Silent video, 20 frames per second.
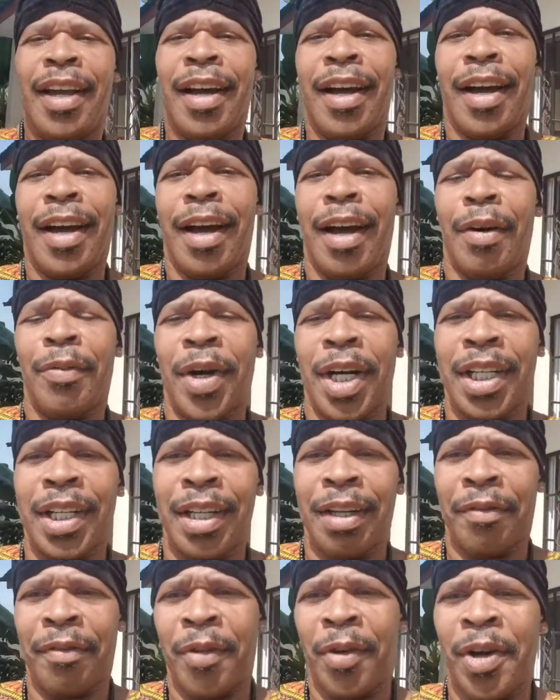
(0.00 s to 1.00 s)
one of
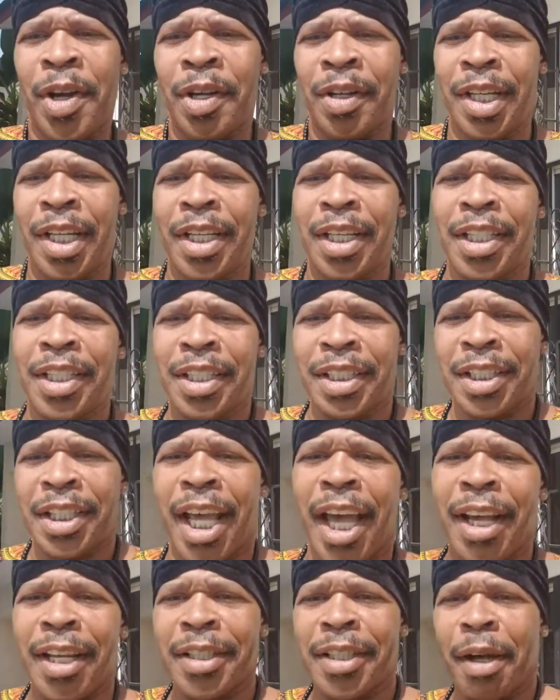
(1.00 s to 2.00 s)
them
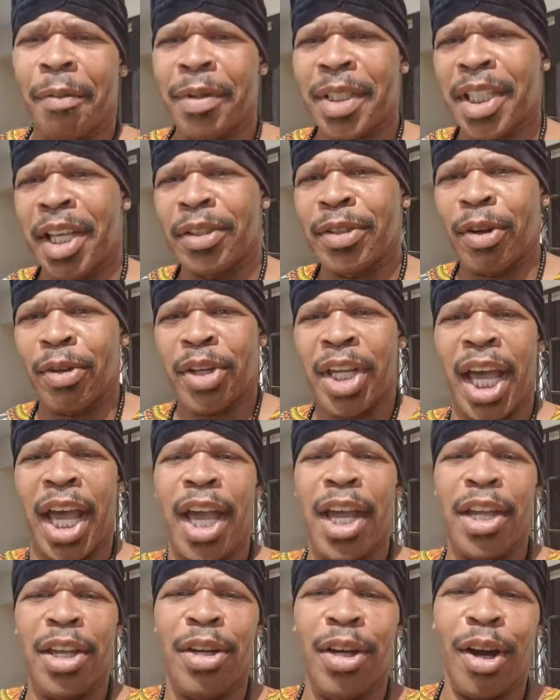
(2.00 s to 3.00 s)
stands up and says,
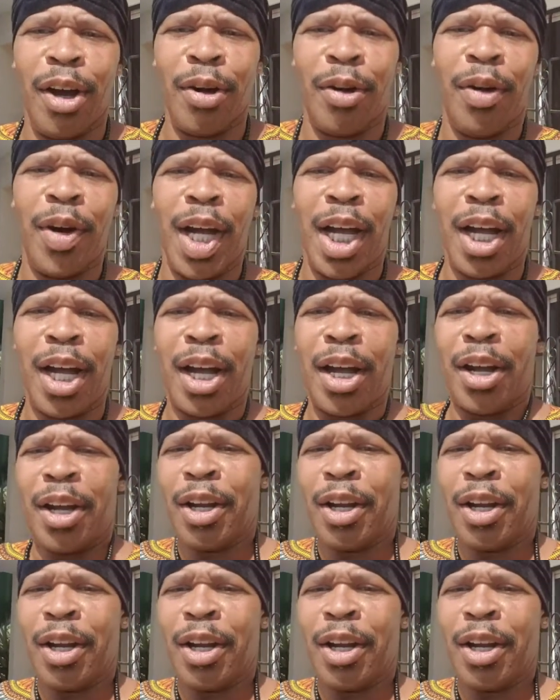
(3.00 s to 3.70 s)
okay, we're